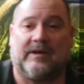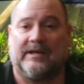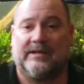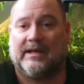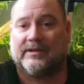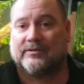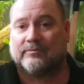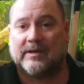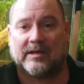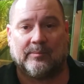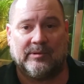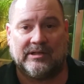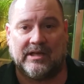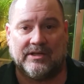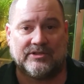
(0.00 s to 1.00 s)
find out the
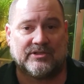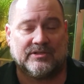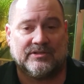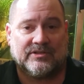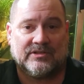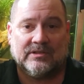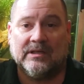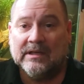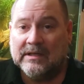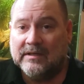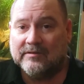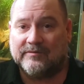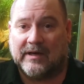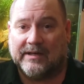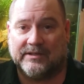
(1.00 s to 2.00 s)
recommendations and
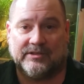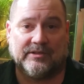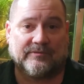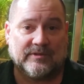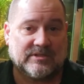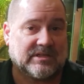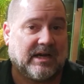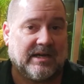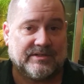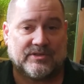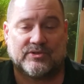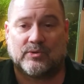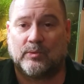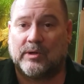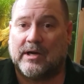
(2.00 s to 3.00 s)
find the different
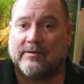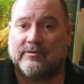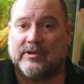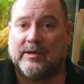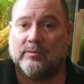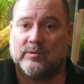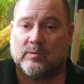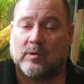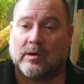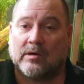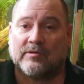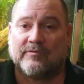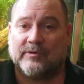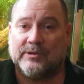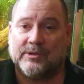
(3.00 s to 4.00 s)
sizes or whatever that would
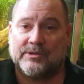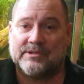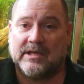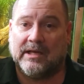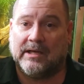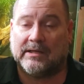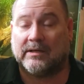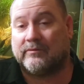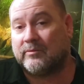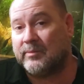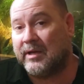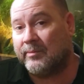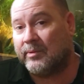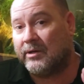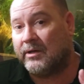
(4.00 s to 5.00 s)
work for your tank. And
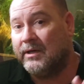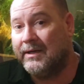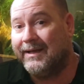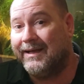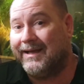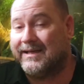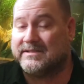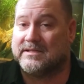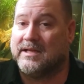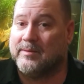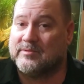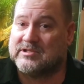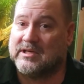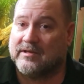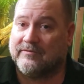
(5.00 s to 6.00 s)
remember, as an
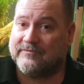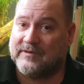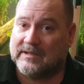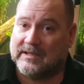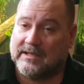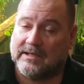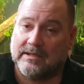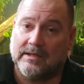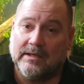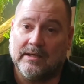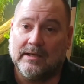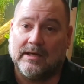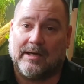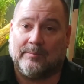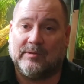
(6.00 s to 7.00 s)
Amazon affiliate,
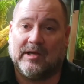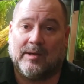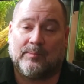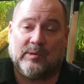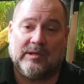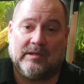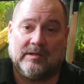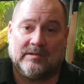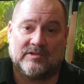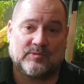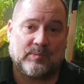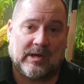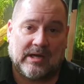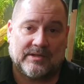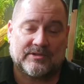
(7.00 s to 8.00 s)
I'm not being
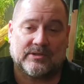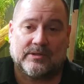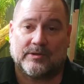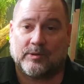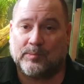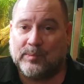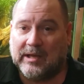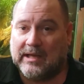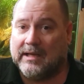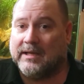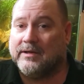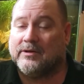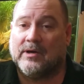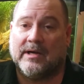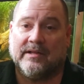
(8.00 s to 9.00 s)
sponsored or
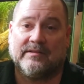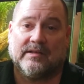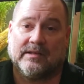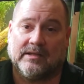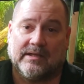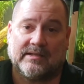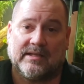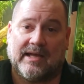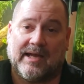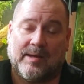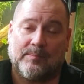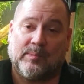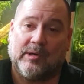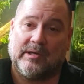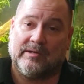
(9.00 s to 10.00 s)
paid or anything like
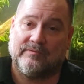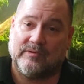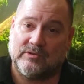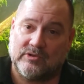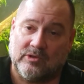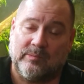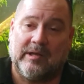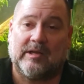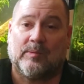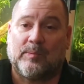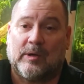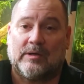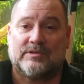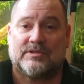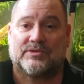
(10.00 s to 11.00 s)
that, but if you do make a
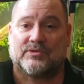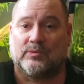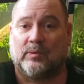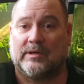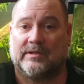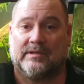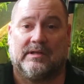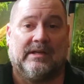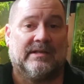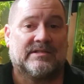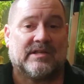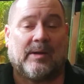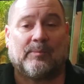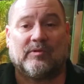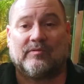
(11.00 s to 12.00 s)
purchase through one of the
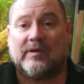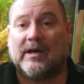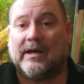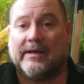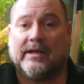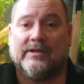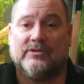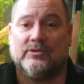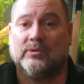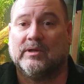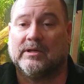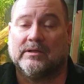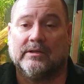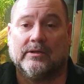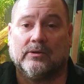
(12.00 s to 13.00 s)
links I provide, I do
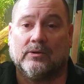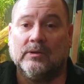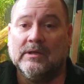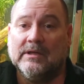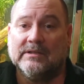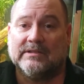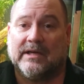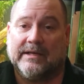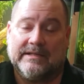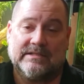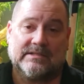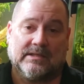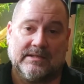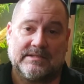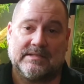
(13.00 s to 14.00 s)
get a little tiny
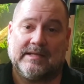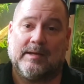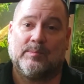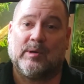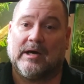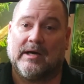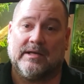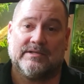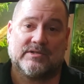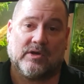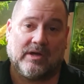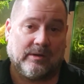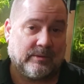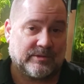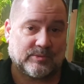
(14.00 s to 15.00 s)
slice of that pie, so
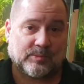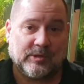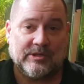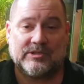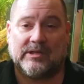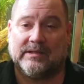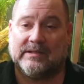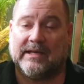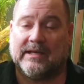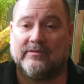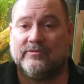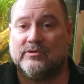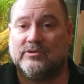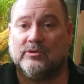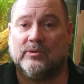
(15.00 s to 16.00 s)
I always appreciate that
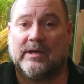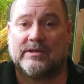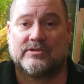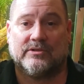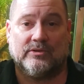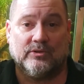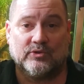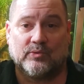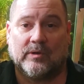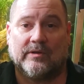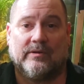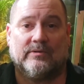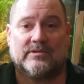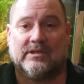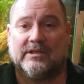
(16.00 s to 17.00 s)
if you do actually use one
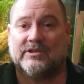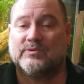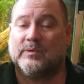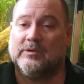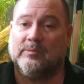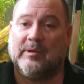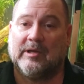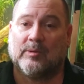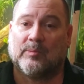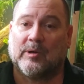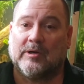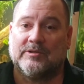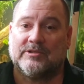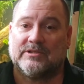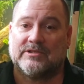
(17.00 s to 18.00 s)
of those links when you make a
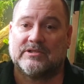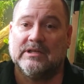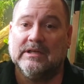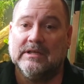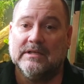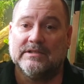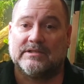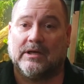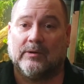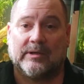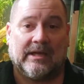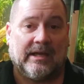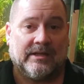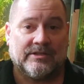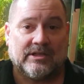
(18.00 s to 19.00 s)
purchase. So
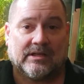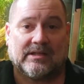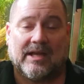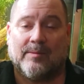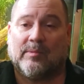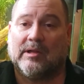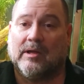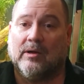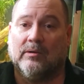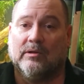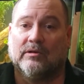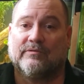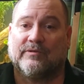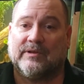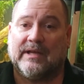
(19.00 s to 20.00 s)
again, check down below,
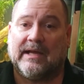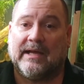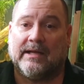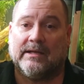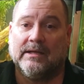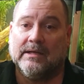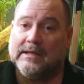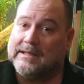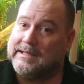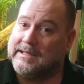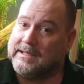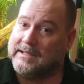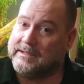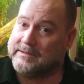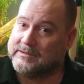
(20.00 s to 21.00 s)
look for that,
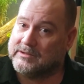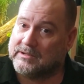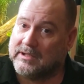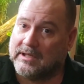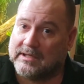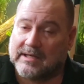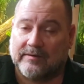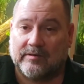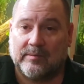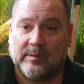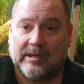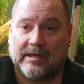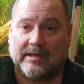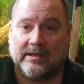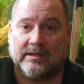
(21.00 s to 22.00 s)
and good luck,
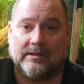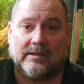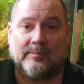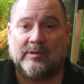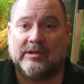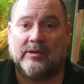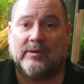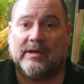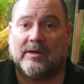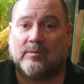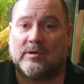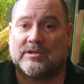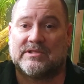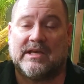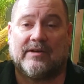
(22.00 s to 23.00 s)
everybody. Let me know how it
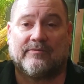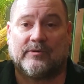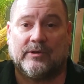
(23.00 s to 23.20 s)
works out